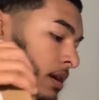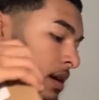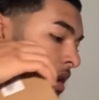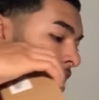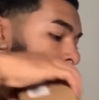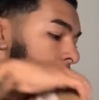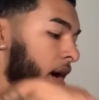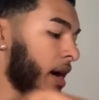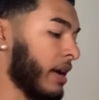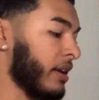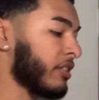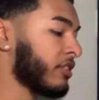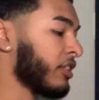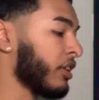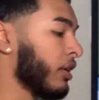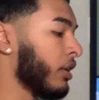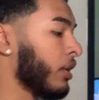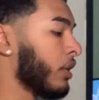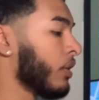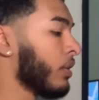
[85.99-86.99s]
All right,
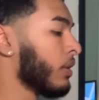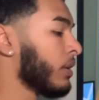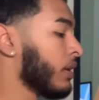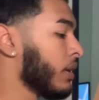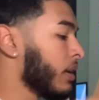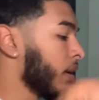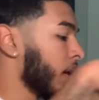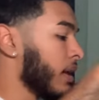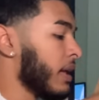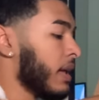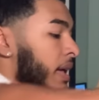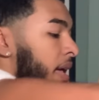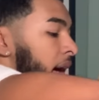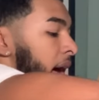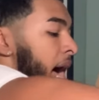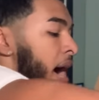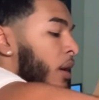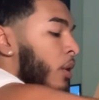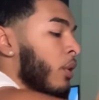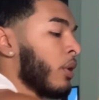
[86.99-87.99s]
so
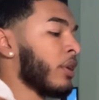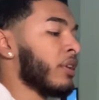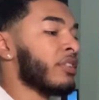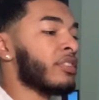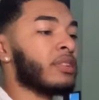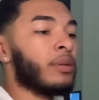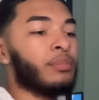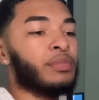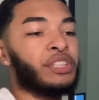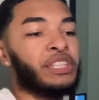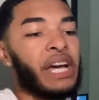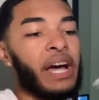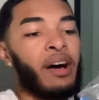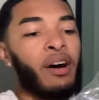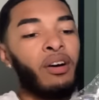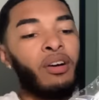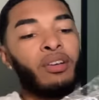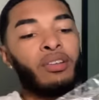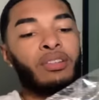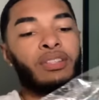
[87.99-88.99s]
I ordered some
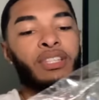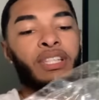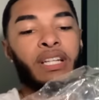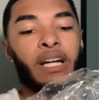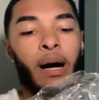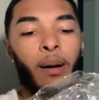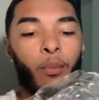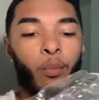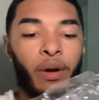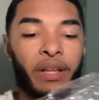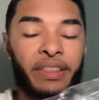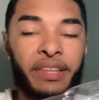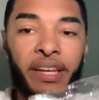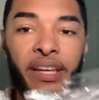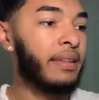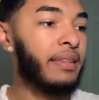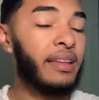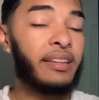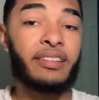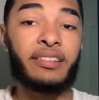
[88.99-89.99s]
gel to come with
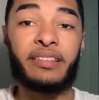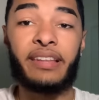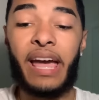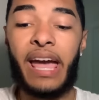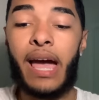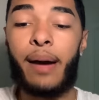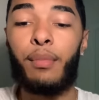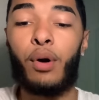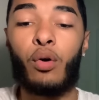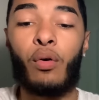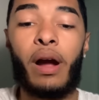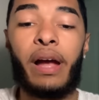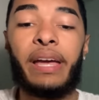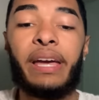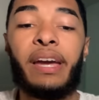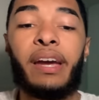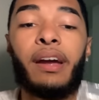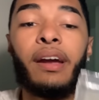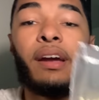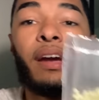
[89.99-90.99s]
it. This is the ammo right
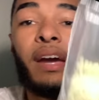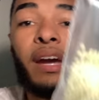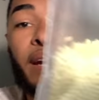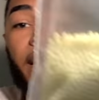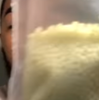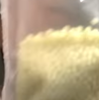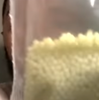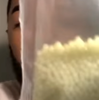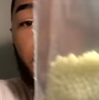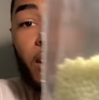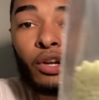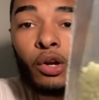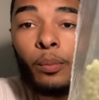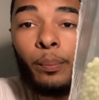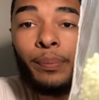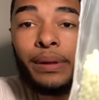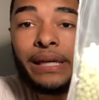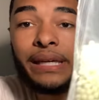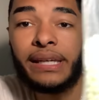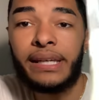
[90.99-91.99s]
here. These little
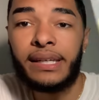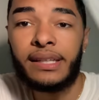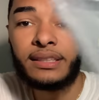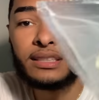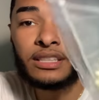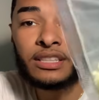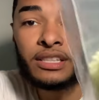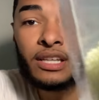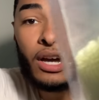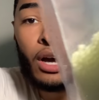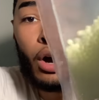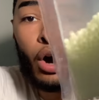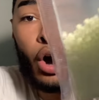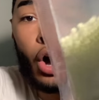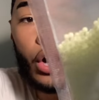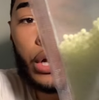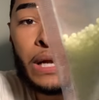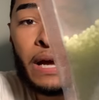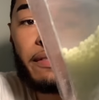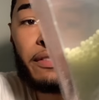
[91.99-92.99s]
beads,
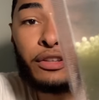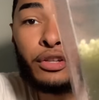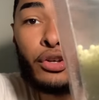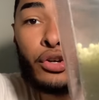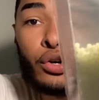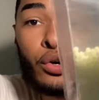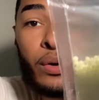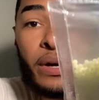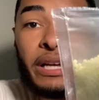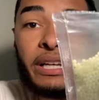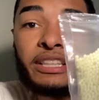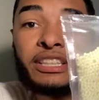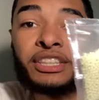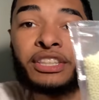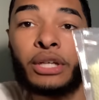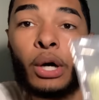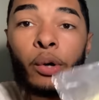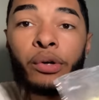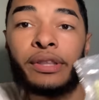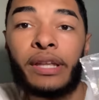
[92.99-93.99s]
all you have to do is
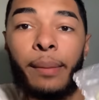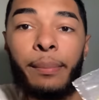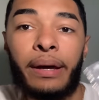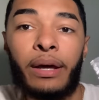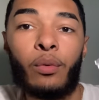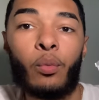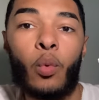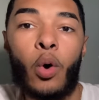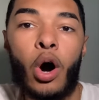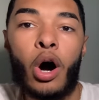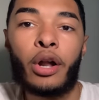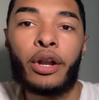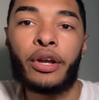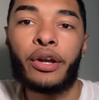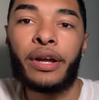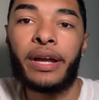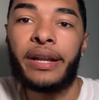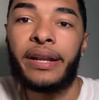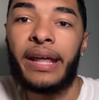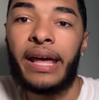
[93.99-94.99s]
soak them in water
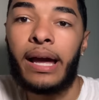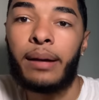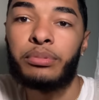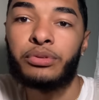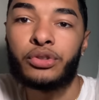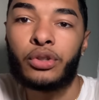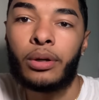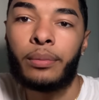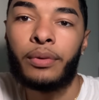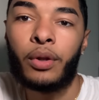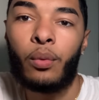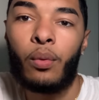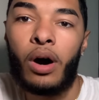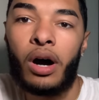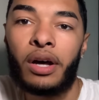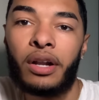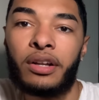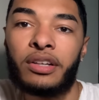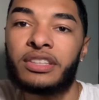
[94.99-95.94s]
and they absorb the water.